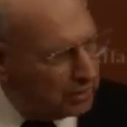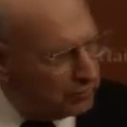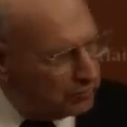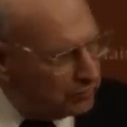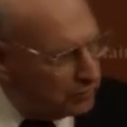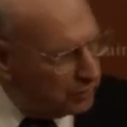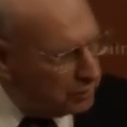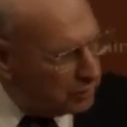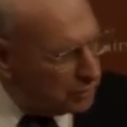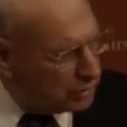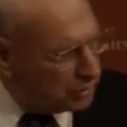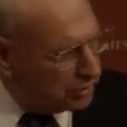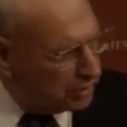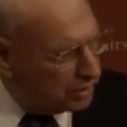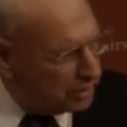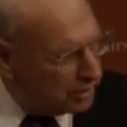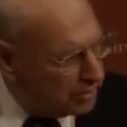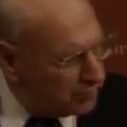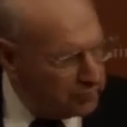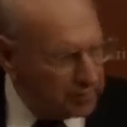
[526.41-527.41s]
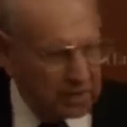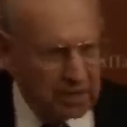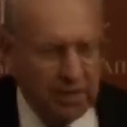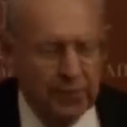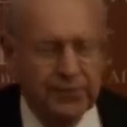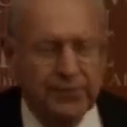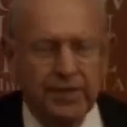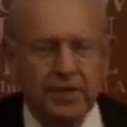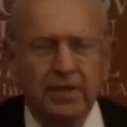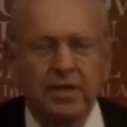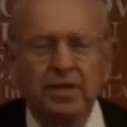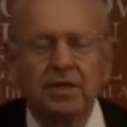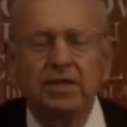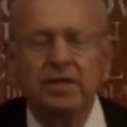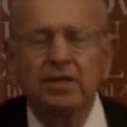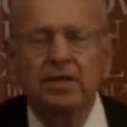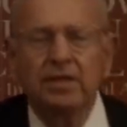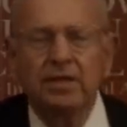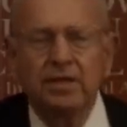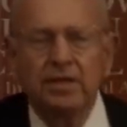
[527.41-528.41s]
confusion and difficulty
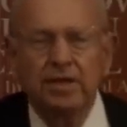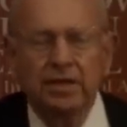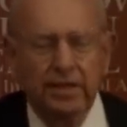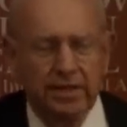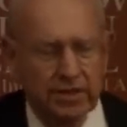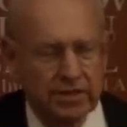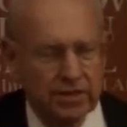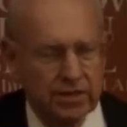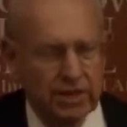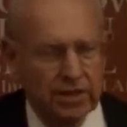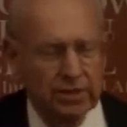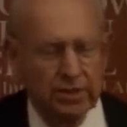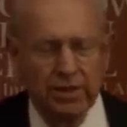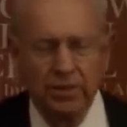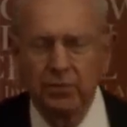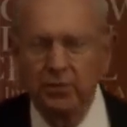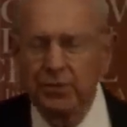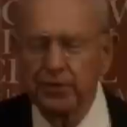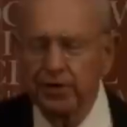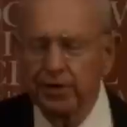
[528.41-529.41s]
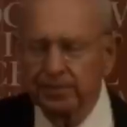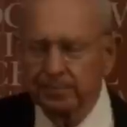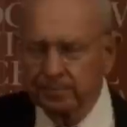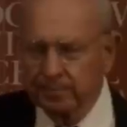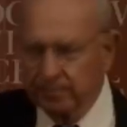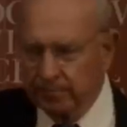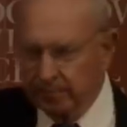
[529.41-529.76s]
in dealing with it.